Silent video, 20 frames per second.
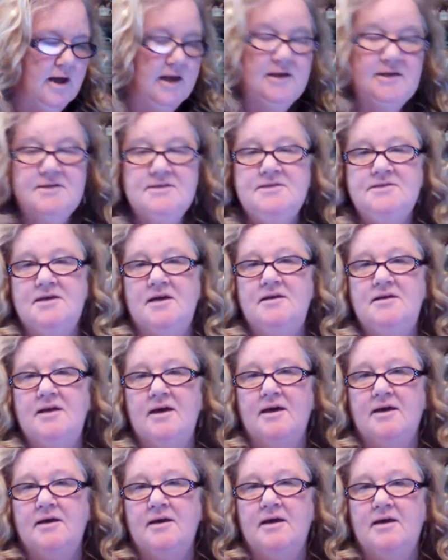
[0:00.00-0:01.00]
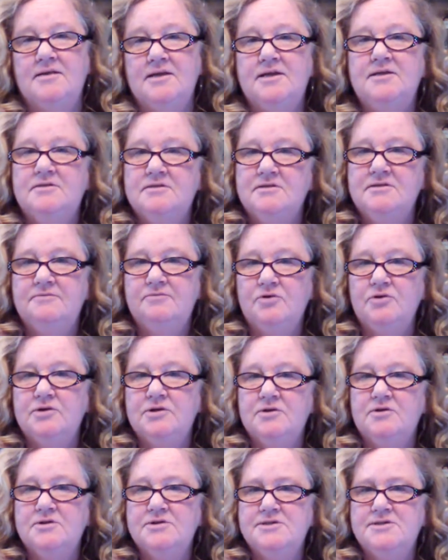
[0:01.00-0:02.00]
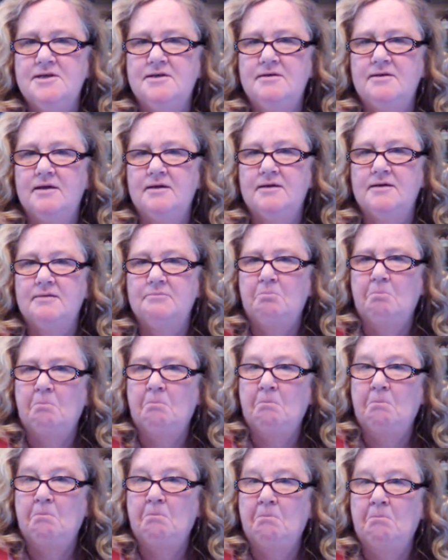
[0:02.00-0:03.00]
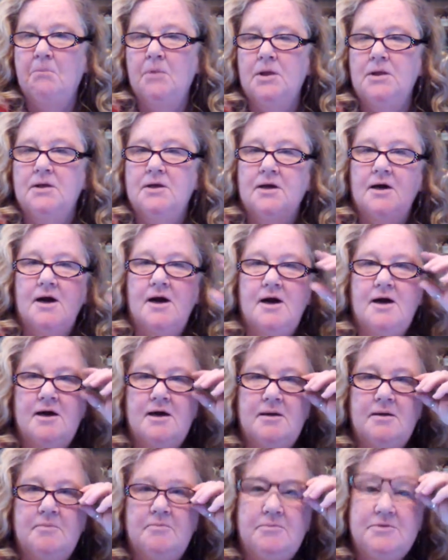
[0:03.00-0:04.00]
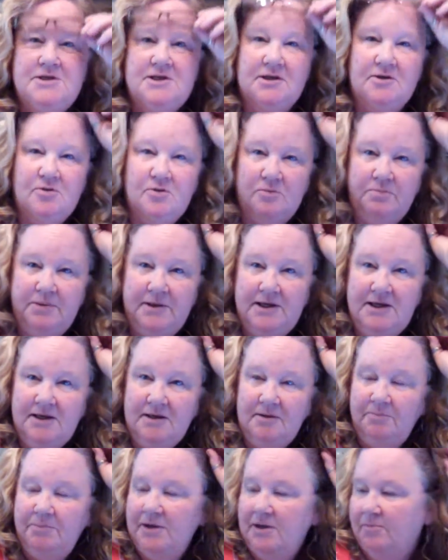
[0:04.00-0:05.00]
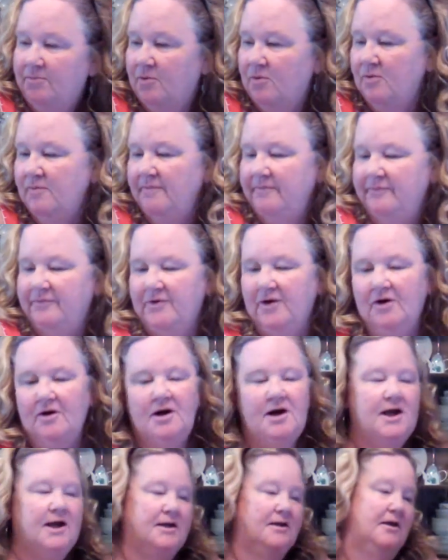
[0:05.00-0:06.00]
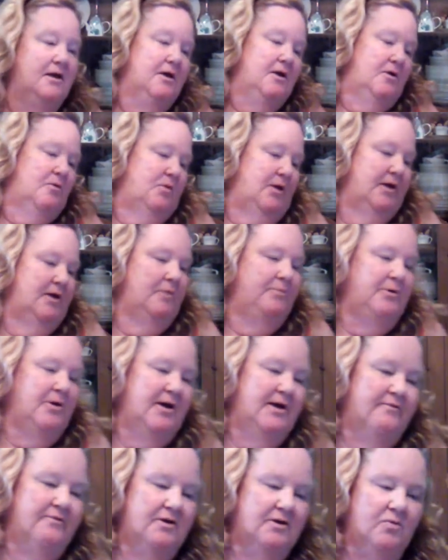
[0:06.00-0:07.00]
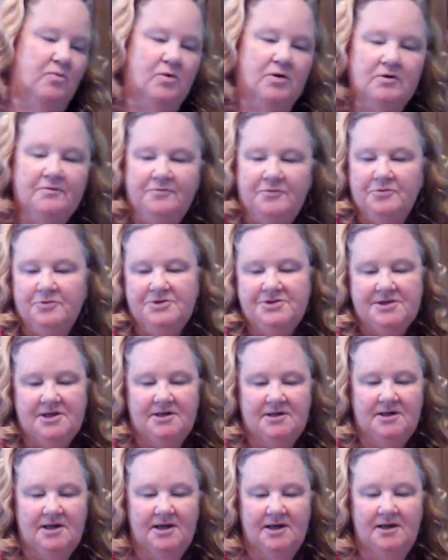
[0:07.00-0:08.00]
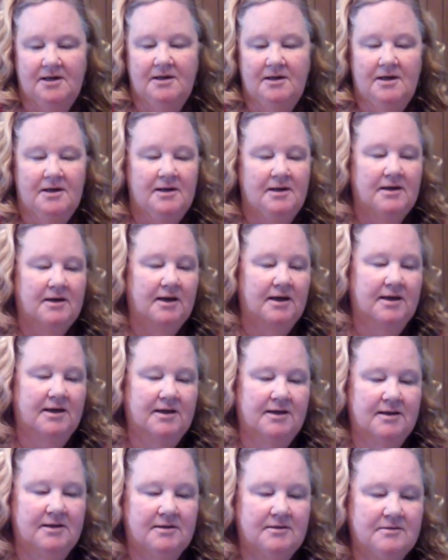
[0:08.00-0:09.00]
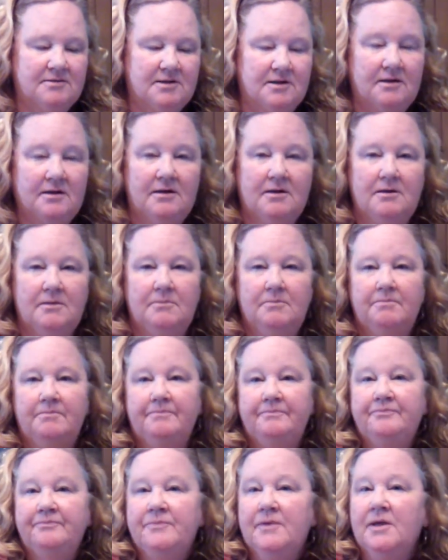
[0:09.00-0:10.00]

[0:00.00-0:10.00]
and it's Sunday, and they delivered it on Sunday. I am tickled pink, people. All right. Well, I hope you're having a wonderful Sunday, and um,